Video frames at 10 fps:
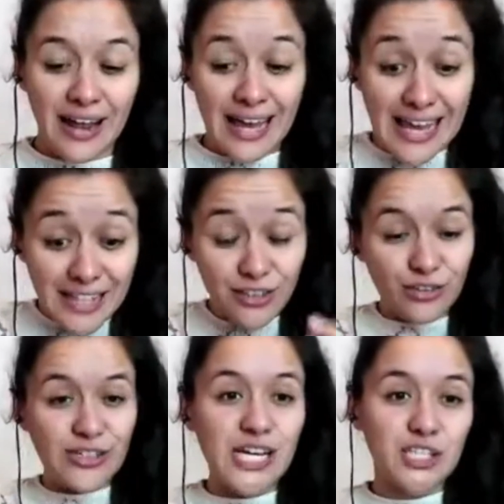in the
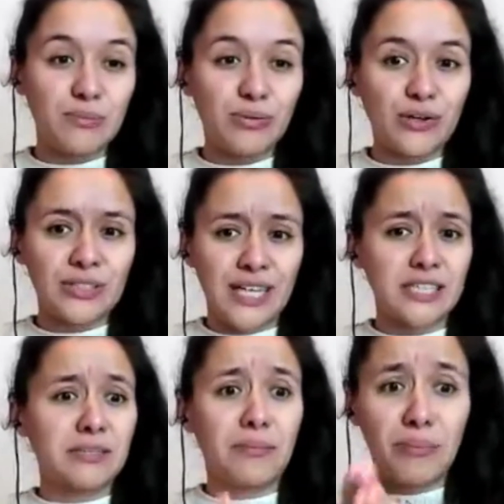creation
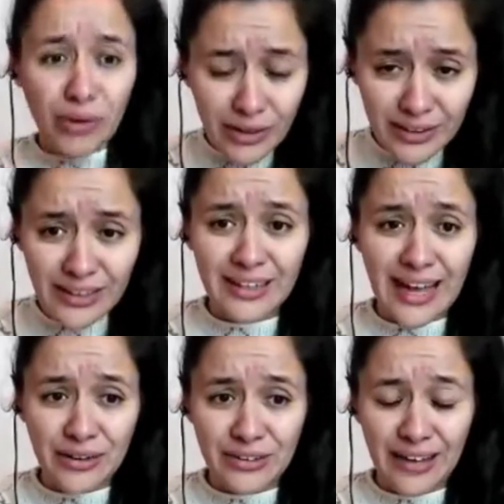process, marketing it
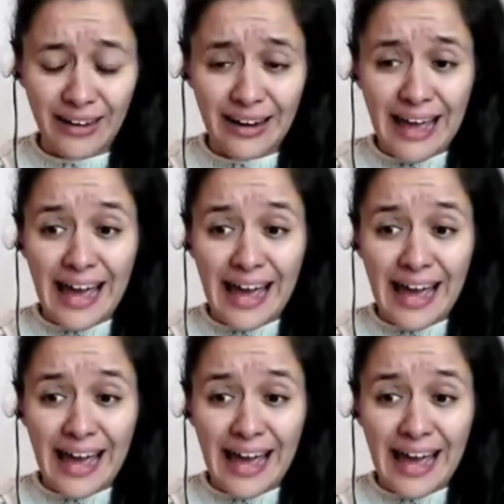out there,